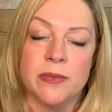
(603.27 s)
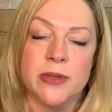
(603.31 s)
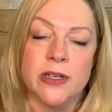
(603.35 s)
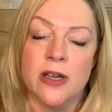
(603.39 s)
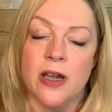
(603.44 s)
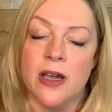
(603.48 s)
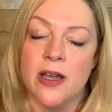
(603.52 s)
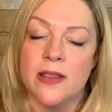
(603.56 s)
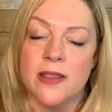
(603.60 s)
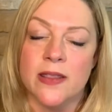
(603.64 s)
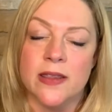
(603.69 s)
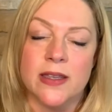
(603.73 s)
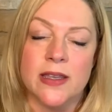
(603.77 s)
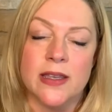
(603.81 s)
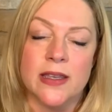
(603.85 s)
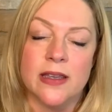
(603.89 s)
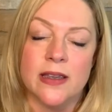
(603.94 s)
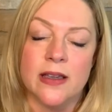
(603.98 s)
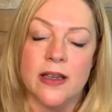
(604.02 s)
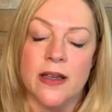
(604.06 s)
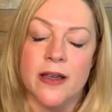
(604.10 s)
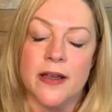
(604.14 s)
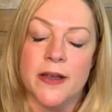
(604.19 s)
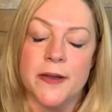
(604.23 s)
beyond
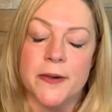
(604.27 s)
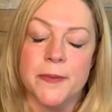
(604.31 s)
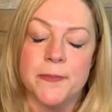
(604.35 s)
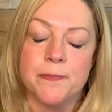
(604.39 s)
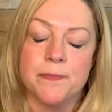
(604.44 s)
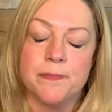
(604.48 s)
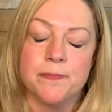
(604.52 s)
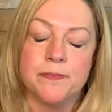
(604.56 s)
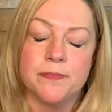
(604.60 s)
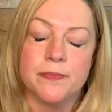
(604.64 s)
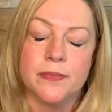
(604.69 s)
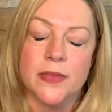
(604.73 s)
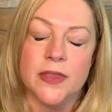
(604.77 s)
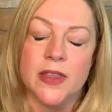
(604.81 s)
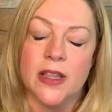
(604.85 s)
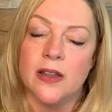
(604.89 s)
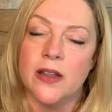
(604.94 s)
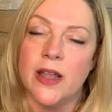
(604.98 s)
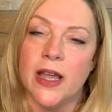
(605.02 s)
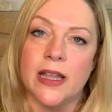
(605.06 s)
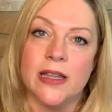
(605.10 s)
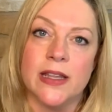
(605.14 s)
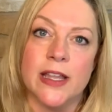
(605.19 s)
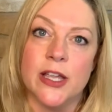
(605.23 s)
the
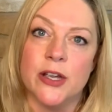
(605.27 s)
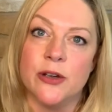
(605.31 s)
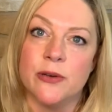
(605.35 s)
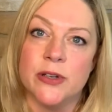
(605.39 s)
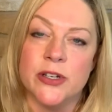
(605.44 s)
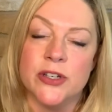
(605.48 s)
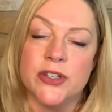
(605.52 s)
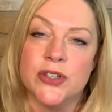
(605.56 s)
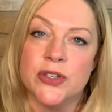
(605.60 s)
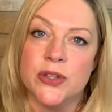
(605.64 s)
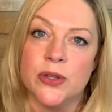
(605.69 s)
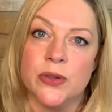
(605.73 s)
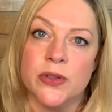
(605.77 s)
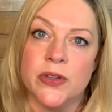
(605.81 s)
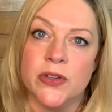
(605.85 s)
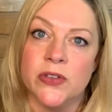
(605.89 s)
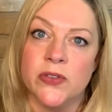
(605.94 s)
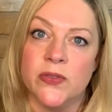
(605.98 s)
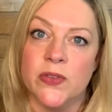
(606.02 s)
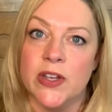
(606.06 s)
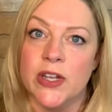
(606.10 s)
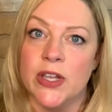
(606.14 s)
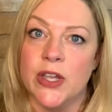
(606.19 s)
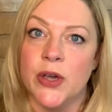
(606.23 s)
light language through
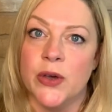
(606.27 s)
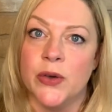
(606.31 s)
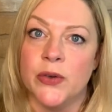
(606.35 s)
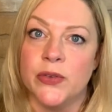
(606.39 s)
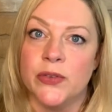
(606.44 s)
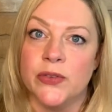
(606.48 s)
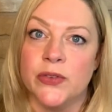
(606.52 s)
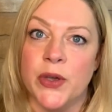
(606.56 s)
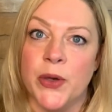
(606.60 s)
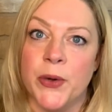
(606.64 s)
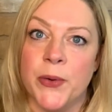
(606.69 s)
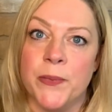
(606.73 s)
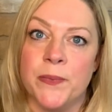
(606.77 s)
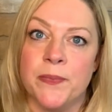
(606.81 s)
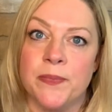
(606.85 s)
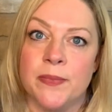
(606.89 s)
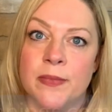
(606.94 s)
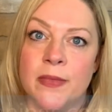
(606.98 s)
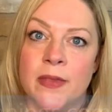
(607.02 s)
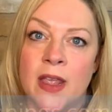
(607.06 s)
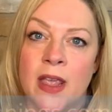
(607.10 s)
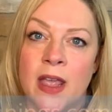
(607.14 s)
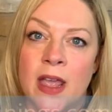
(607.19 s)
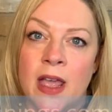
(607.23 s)
this video. So
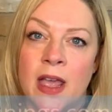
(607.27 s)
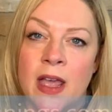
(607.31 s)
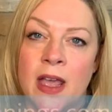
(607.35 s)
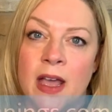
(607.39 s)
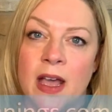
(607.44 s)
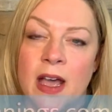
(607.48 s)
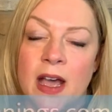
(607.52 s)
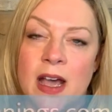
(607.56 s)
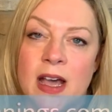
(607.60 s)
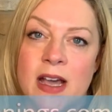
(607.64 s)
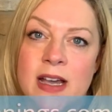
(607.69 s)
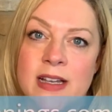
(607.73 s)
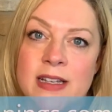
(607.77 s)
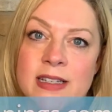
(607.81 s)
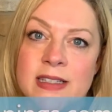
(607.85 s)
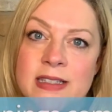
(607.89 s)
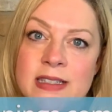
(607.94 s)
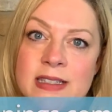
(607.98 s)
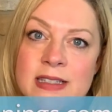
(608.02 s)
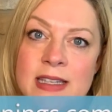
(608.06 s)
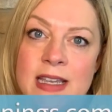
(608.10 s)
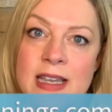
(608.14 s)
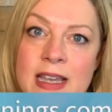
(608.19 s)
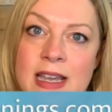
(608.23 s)

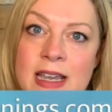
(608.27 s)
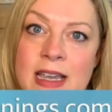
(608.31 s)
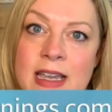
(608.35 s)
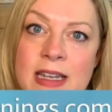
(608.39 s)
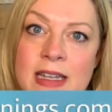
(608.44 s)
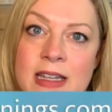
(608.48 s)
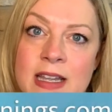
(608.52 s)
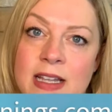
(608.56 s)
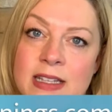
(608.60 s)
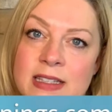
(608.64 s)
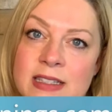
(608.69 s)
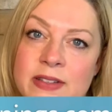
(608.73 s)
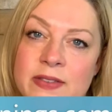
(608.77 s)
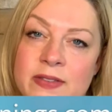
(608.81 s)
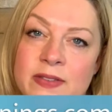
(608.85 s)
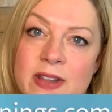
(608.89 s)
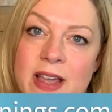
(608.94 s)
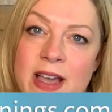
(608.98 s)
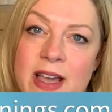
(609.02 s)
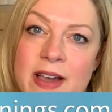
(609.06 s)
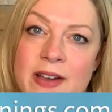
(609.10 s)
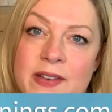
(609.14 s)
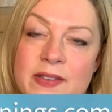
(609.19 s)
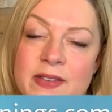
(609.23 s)
hugs and lots of
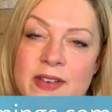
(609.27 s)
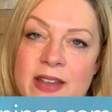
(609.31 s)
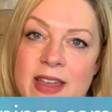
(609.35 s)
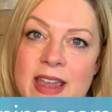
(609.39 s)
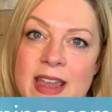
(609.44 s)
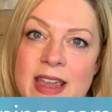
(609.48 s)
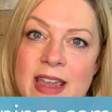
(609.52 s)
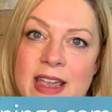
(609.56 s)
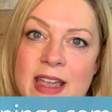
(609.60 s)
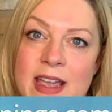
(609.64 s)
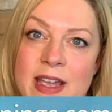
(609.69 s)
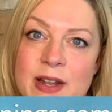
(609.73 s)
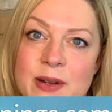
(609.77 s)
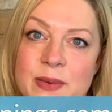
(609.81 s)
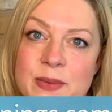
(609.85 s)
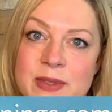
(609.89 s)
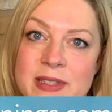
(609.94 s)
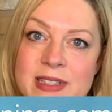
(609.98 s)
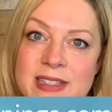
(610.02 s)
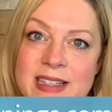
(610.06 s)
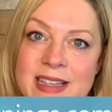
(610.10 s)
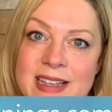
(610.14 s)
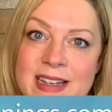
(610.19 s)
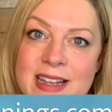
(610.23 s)
love, and we'll
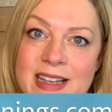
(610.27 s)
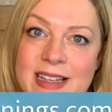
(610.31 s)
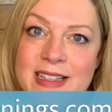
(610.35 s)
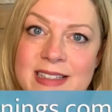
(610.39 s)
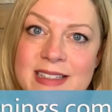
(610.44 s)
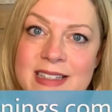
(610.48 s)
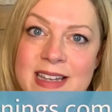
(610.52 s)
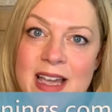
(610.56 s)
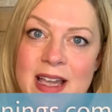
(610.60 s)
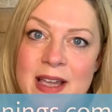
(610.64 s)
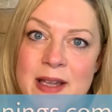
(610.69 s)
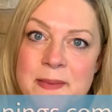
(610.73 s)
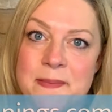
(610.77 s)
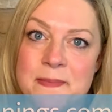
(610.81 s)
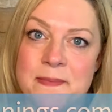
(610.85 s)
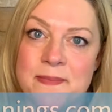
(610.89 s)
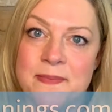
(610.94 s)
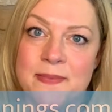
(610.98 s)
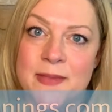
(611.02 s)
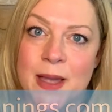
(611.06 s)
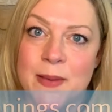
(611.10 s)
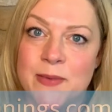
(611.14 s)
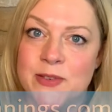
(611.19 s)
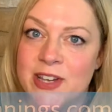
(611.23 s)
see you next time.
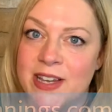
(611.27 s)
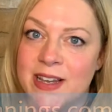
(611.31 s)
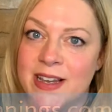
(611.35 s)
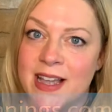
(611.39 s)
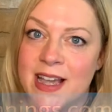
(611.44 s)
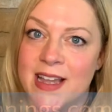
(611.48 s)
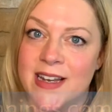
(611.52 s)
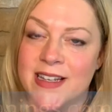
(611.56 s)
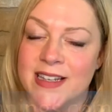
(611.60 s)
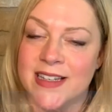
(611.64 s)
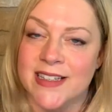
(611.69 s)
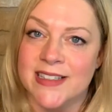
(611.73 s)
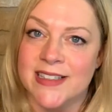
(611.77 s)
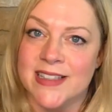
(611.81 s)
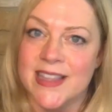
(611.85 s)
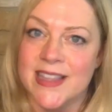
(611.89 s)
I'm Jen Cunnings.